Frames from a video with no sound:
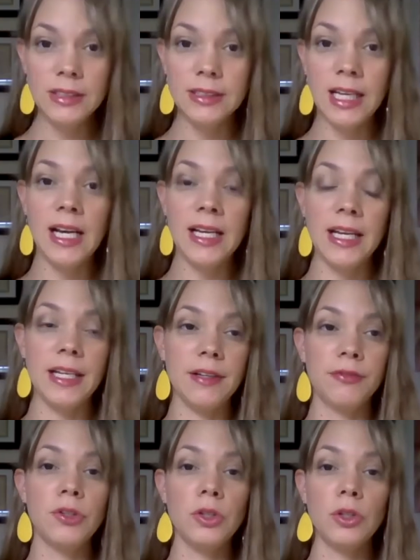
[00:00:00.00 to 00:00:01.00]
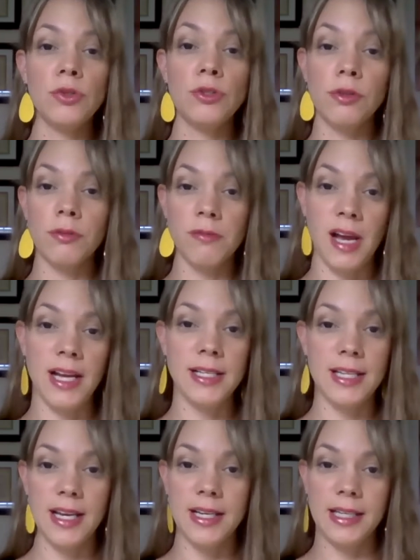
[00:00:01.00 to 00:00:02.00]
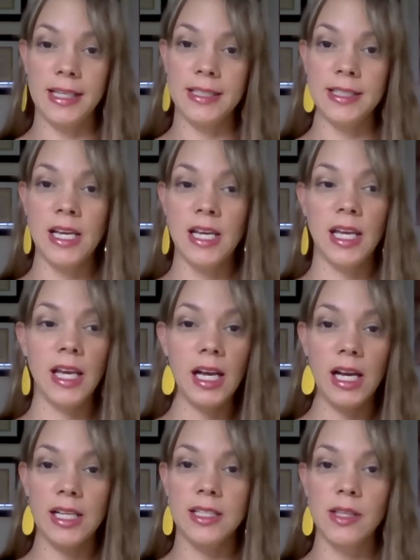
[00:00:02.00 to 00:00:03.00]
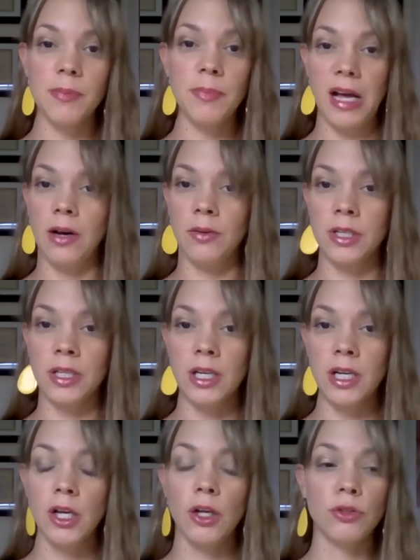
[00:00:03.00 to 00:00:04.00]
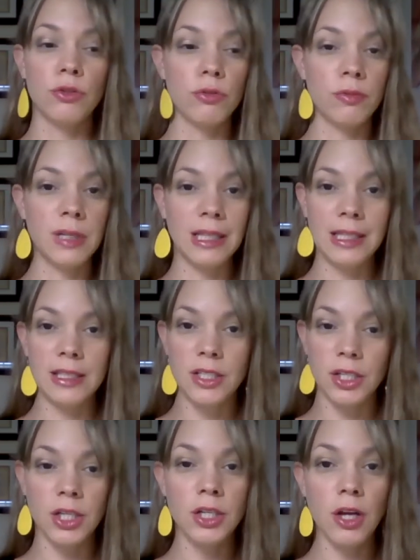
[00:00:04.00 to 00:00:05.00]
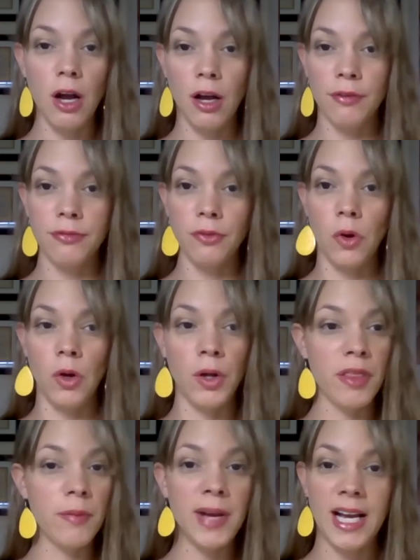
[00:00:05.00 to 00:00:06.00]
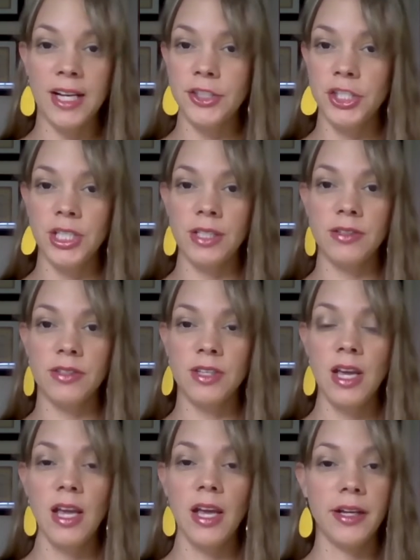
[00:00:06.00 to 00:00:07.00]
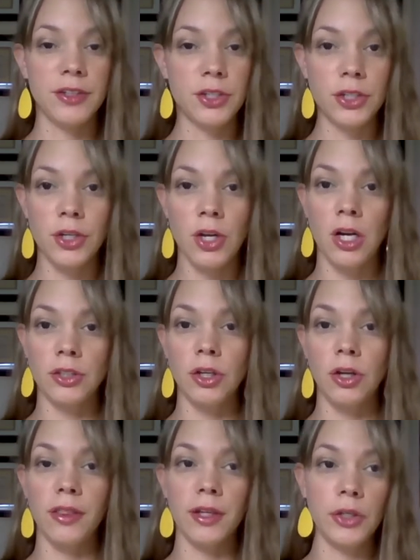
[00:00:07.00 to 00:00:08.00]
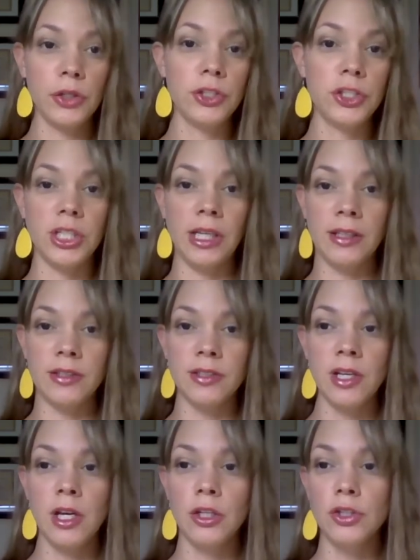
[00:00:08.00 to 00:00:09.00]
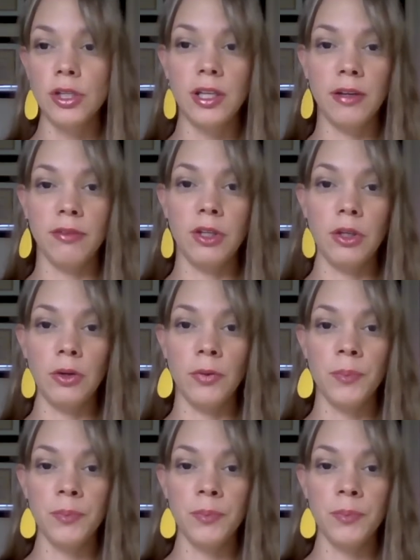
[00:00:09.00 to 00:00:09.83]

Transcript: Diet, if you use the right diet, it has the power to really turn off all the bad genes and turn on all the good genes to give you